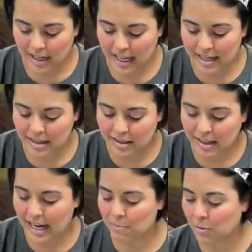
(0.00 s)
and the
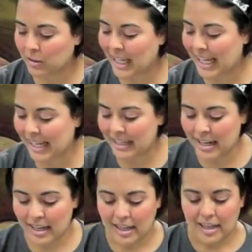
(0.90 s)
label in
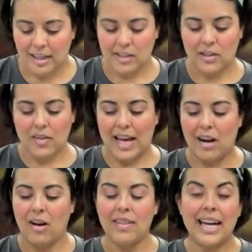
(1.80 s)
so that
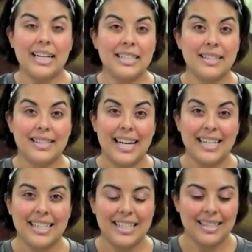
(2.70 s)
all that is
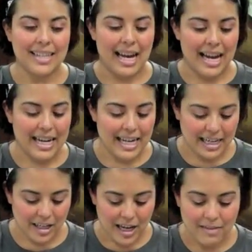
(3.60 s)
tucked inside and
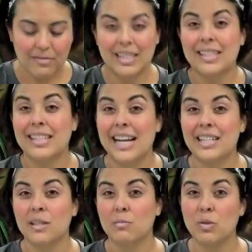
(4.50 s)
you have this nice
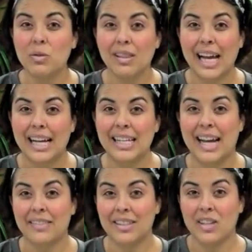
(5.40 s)
smooth line
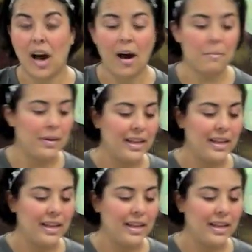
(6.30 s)
at the top.